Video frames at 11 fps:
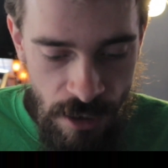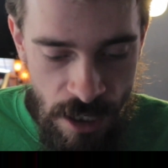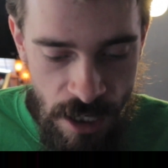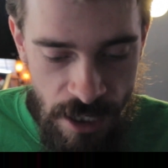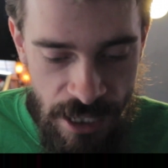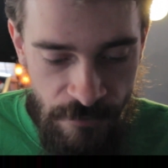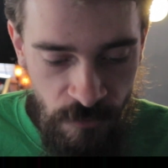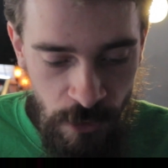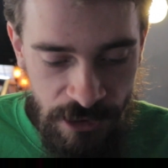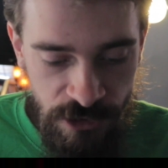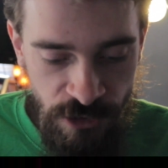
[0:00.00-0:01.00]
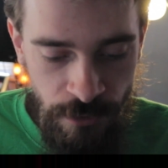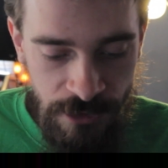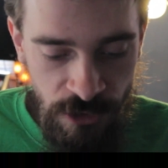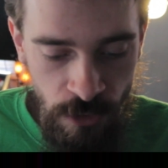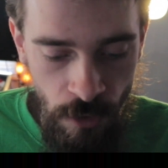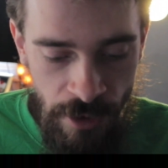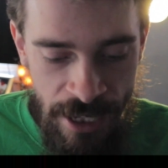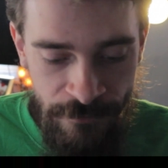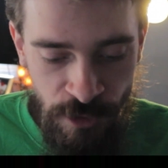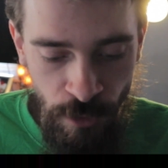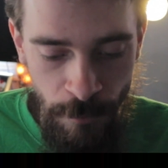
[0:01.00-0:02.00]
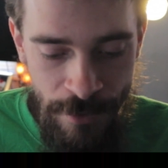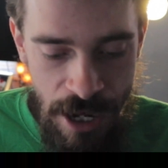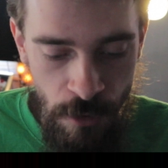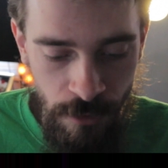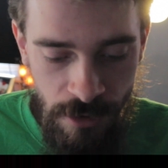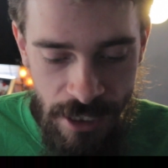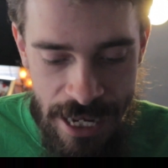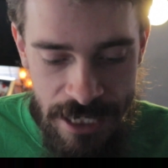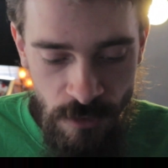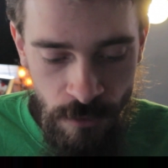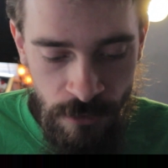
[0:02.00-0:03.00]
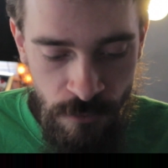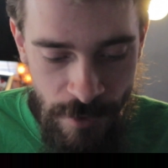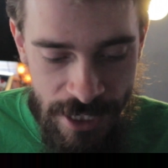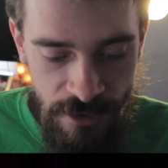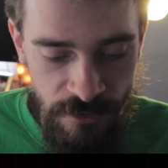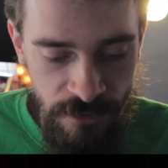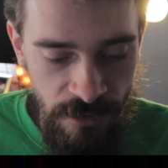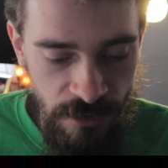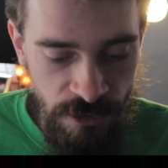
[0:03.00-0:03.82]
if creatures you control have total power 8 or greater,